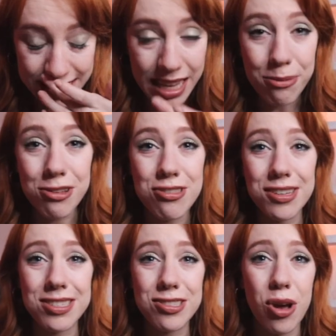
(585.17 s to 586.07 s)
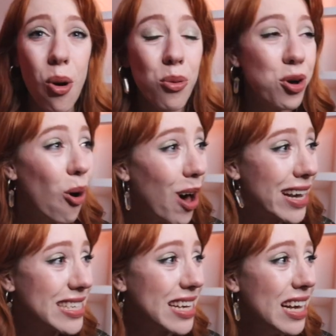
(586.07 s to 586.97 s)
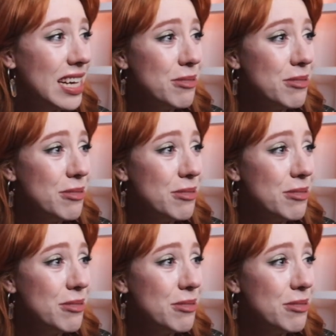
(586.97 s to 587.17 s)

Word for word: They were just so good.